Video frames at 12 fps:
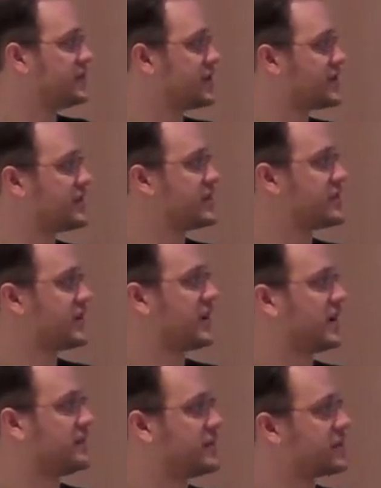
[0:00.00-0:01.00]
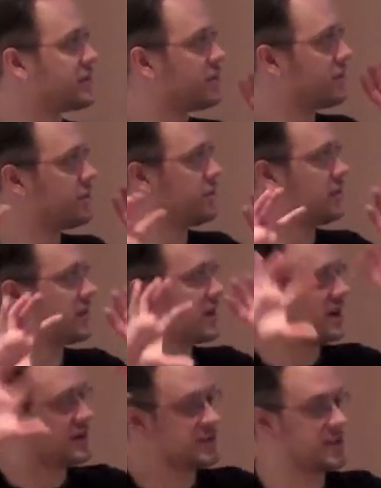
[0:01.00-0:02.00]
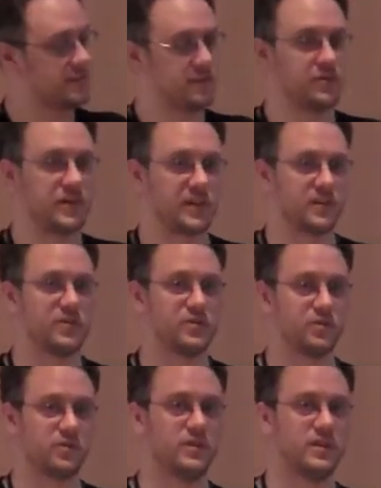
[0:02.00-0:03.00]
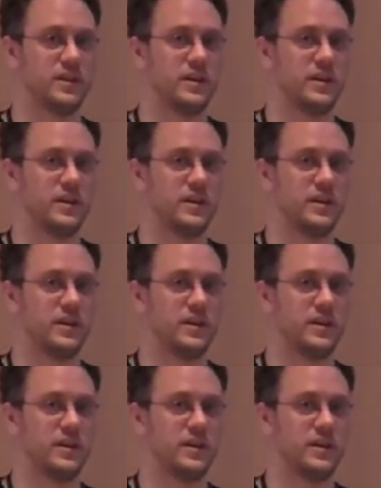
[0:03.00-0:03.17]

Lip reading: just to start off this whole concept of direct control.